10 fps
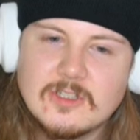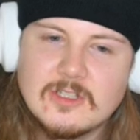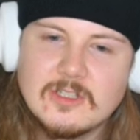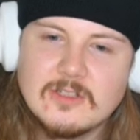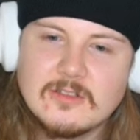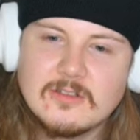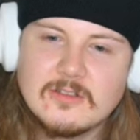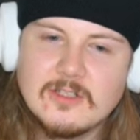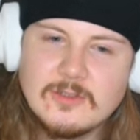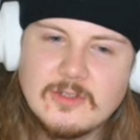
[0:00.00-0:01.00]
Yeah, one
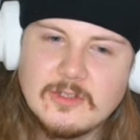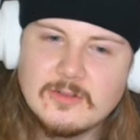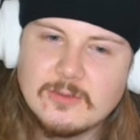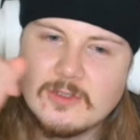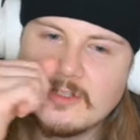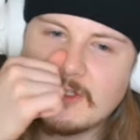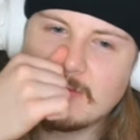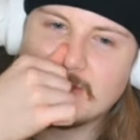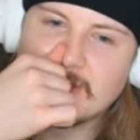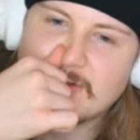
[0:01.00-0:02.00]
thing I
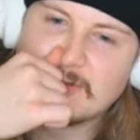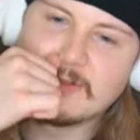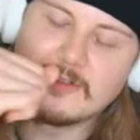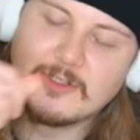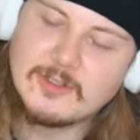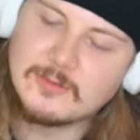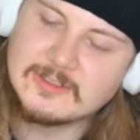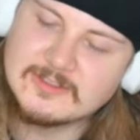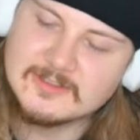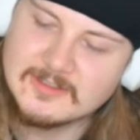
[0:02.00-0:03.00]
wanted
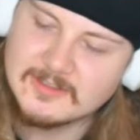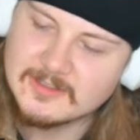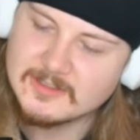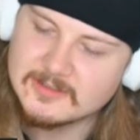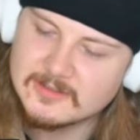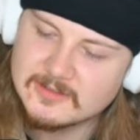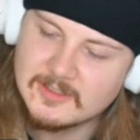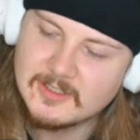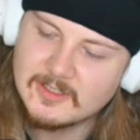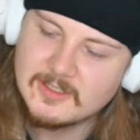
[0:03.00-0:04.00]
to know was,
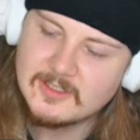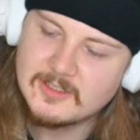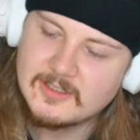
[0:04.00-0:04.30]
because